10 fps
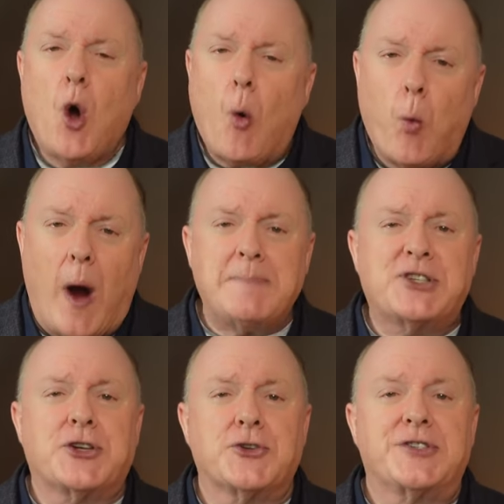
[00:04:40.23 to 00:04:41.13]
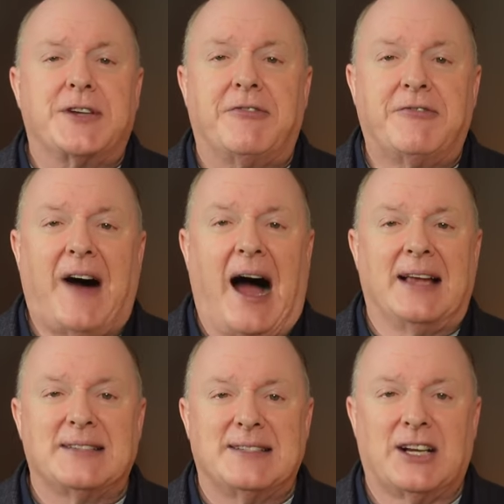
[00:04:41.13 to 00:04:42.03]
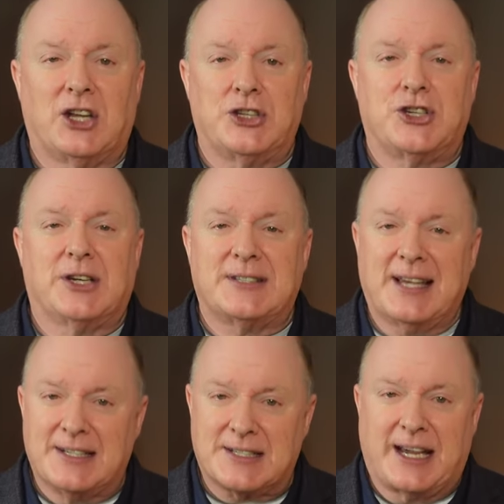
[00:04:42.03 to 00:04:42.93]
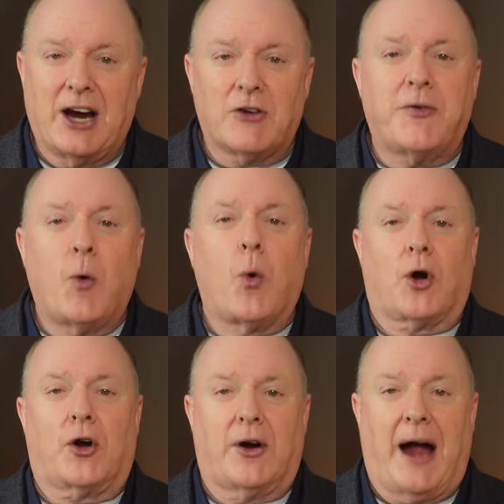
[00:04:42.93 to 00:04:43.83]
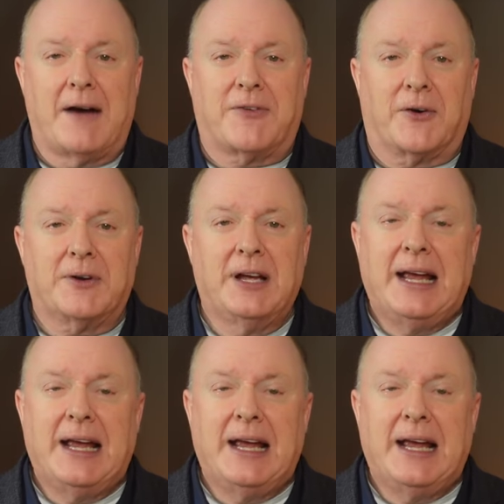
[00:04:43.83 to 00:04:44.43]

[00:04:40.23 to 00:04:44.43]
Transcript: Webster's defines diligence as careful work or effort.